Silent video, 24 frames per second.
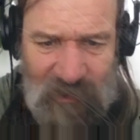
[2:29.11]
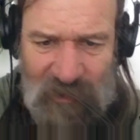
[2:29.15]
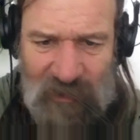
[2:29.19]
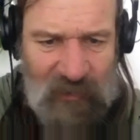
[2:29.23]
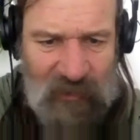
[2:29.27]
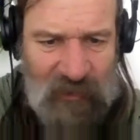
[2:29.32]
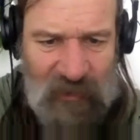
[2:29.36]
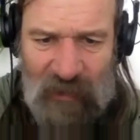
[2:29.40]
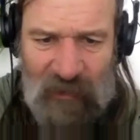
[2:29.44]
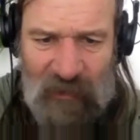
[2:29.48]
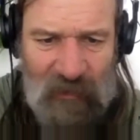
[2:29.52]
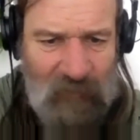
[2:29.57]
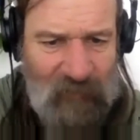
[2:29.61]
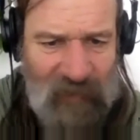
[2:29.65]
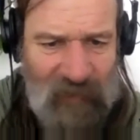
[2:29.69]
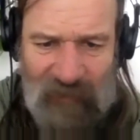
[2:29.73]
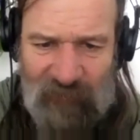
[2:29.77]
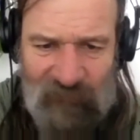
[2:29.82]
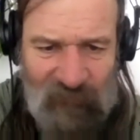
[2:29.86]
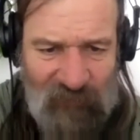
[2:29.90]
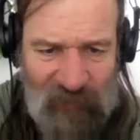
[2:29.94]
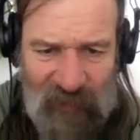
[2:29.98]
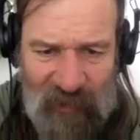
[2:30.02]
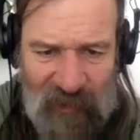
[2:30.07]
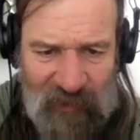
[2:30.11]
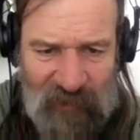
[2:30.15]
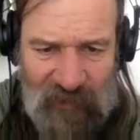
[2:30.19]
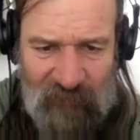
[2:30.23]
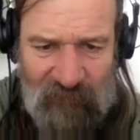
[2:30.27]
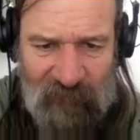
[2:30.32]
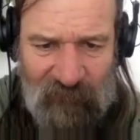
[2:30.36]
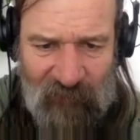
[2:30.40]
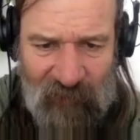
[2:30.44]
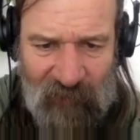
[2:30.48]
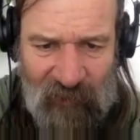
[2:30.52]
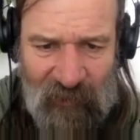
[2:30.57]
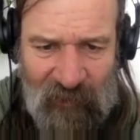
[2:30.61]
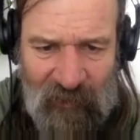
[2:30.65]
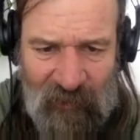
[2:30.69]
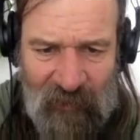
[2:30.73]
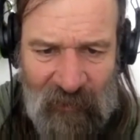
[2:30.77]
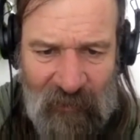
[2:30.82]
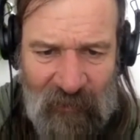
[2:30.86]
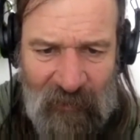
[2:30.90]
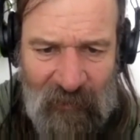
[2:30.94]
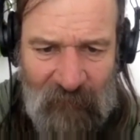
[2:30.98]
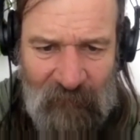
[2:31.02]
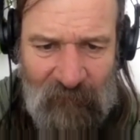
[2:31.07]
is not about philosophy.
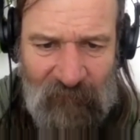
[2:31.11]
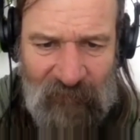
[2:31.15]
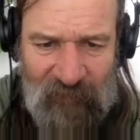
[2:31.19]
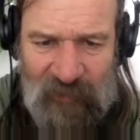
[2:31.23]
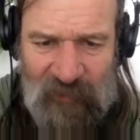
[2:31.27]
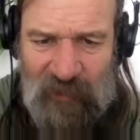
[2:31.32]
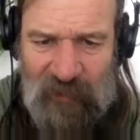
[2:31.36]
This